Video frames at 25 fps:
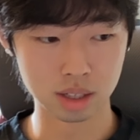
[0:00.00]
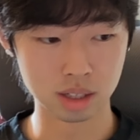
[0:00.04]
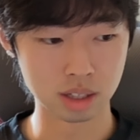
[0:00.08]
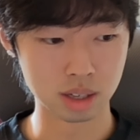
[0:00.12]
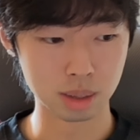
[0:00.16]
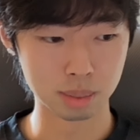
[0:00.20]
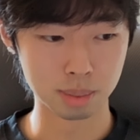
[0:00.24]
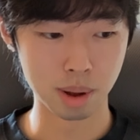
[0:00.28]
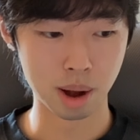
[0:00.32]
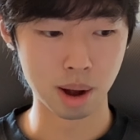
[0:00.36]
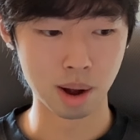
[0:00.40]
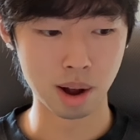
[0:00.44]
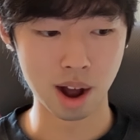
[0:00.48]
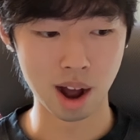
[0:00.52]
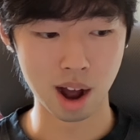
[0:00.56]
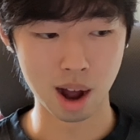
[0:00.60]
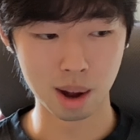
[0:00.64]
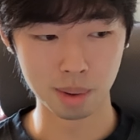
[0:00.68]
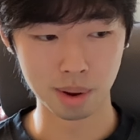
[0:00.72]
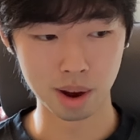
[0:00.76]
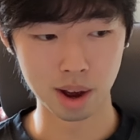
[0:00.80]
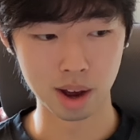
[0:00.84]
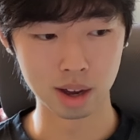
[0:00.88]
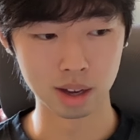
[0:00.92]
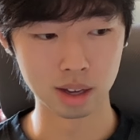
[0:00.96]
It's about
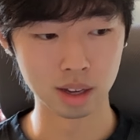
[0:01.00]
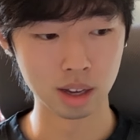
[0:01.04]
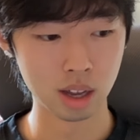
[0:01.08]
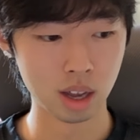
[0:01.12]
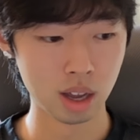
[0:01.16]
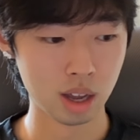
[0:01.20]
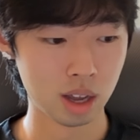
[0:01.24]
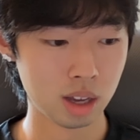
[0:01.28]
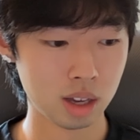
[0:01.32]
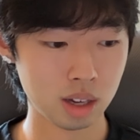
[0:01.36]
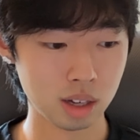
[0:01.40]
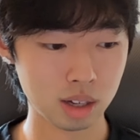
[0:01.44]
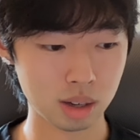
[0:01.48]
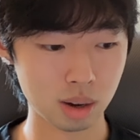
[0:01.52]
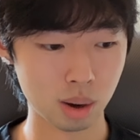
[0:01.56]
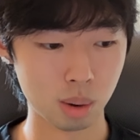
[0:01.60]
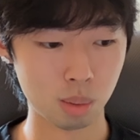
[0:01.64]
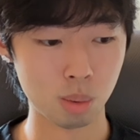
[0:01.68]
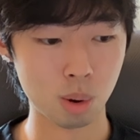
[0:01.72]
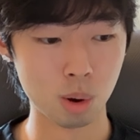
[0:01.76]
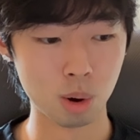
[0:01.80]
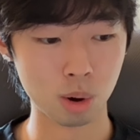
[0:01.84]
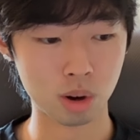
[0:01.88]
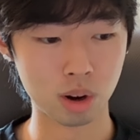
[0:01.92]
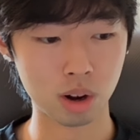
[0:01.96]
how I,
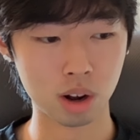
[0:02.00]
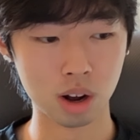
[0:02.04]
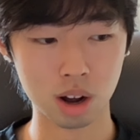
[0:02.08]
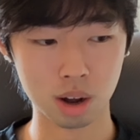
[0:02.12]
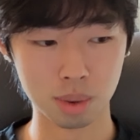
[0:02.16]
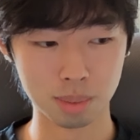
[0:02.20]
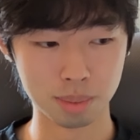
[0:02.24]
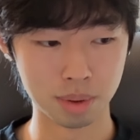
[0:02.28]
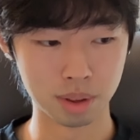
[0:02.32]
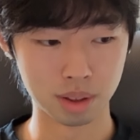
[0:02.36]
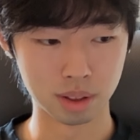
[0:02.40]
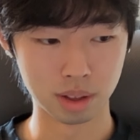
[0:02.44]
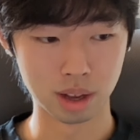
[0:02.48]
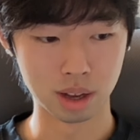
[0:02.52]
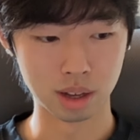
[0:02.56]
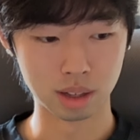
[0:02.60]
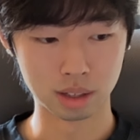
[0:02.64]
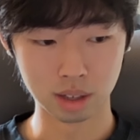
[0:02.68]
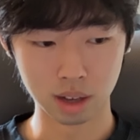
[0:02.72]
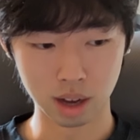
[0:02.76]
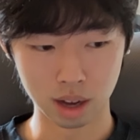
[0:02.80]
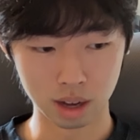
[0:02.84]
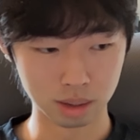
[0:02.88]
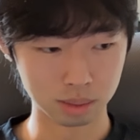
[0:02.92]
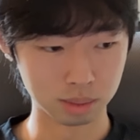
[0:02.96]
woke up and
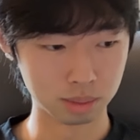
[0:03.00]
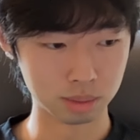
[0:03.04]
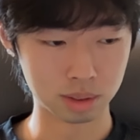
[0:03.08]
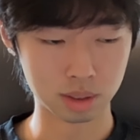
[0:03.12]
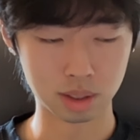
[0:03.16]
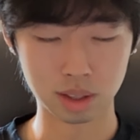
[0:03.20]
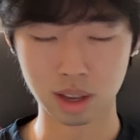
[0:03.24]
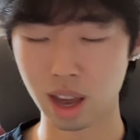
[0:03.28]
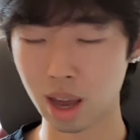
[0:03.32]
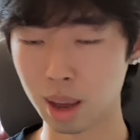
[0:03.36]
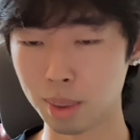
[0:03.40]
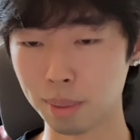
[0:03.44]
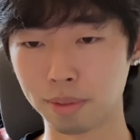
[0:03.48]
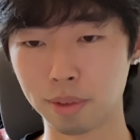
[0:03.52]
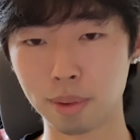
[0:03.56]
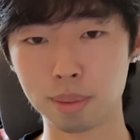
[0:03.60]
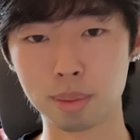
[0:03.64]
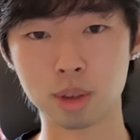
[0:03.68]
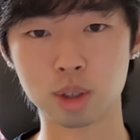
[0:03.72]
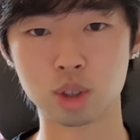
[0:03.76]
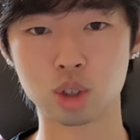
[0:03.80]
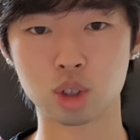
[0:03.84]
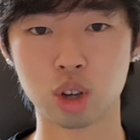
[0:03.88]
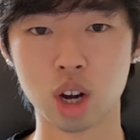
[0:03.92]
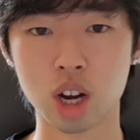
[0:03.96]
like I came from
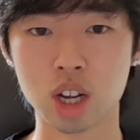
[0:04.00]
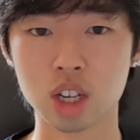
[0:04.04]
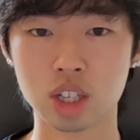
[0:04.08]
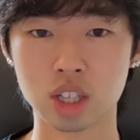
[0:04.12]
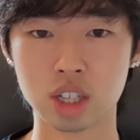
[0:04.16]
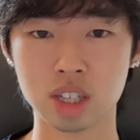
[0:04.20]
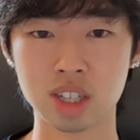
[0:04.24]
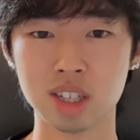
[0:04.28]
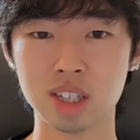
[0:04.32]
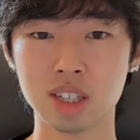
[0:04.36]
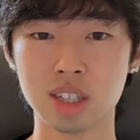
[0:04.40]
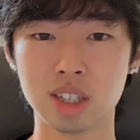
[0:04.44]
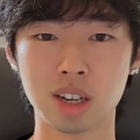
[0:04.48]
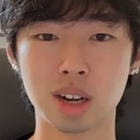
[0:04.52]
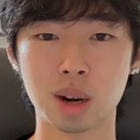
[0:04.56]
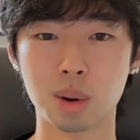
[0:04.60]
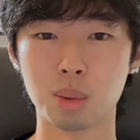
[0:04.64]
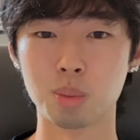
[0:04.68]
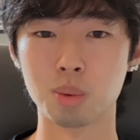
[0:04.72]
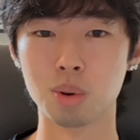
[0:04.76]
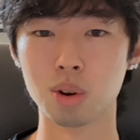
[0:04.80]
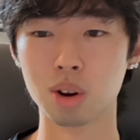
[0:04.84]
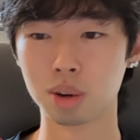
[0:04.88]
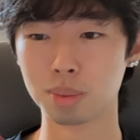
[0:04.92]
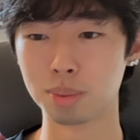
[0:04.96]
the trenches and I
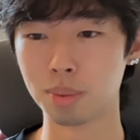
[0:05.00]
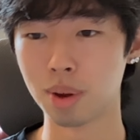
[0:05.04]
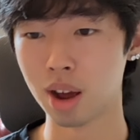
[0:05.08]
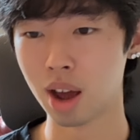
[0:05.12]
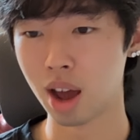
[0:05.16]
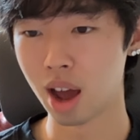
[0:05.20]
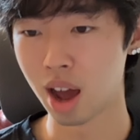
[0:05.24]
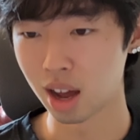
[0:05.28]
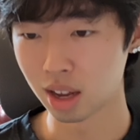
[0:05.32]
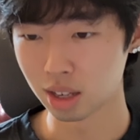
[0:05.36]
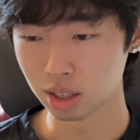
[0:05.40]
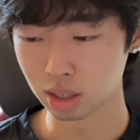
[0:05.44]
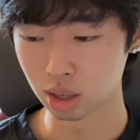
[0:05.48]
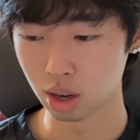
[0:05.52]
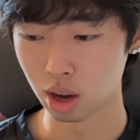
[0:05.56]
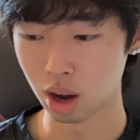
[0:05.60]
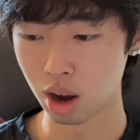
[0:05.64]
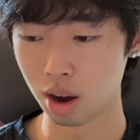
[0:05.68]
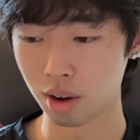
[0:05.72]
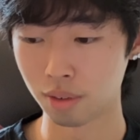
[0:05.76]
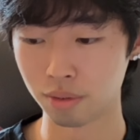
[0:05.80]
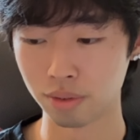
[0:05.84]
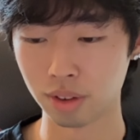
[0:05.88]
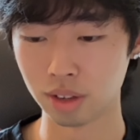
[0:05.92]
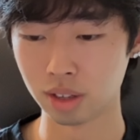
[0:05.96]
worked my ass
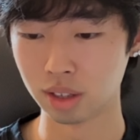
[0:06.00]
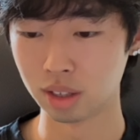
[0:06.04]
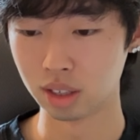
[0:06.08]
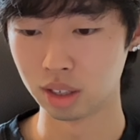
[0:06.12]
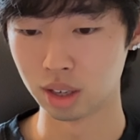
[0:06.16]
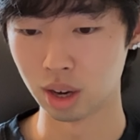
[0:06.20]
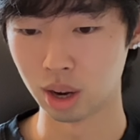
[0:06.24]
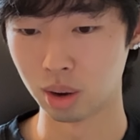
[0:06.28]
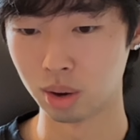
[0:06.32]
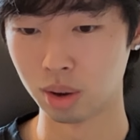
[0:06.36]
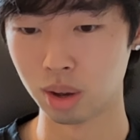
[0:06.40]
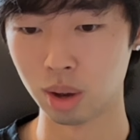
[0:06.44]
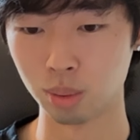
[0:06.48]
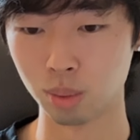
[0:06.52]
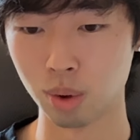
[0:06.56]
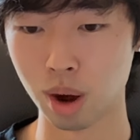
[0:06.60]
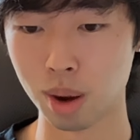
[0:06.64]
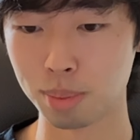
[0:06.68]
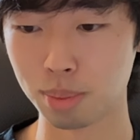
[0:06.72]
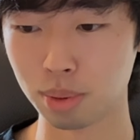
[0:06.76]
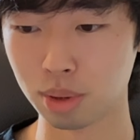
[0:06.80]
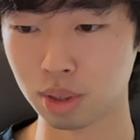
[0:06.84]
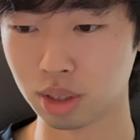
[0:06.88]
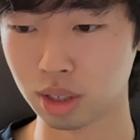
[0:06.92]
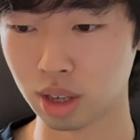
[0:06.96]
off, and it
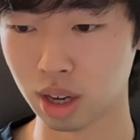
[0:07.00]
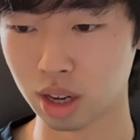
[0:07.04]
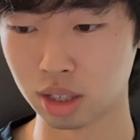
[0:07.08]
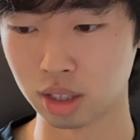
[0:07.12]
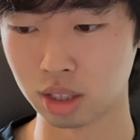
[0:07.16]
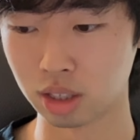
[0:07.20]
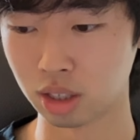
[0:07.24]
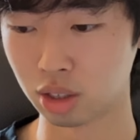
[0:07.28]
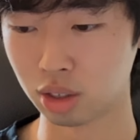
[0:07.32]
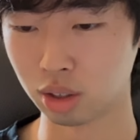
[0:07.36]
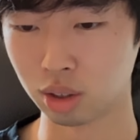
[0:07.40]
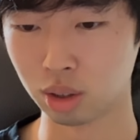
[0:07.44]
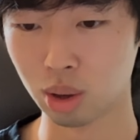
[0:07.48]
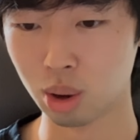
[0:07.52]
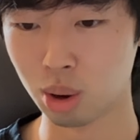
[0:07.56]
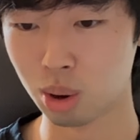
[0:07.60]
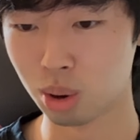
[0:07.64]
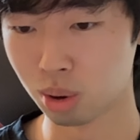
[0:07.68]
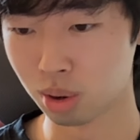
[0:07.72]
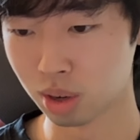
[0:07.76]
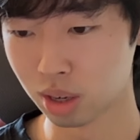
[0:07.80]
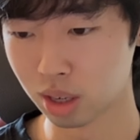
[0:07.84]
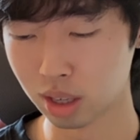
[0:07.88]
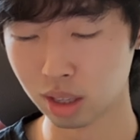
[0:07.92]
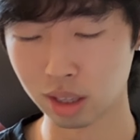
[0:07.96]
represents
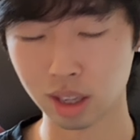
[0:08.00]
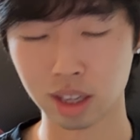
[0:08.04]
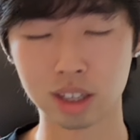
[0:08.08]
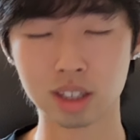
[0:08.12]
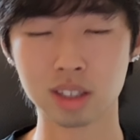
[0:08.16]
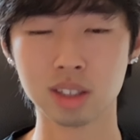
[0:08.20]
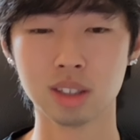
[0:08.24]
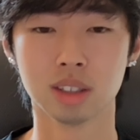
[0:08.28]
glory. Like,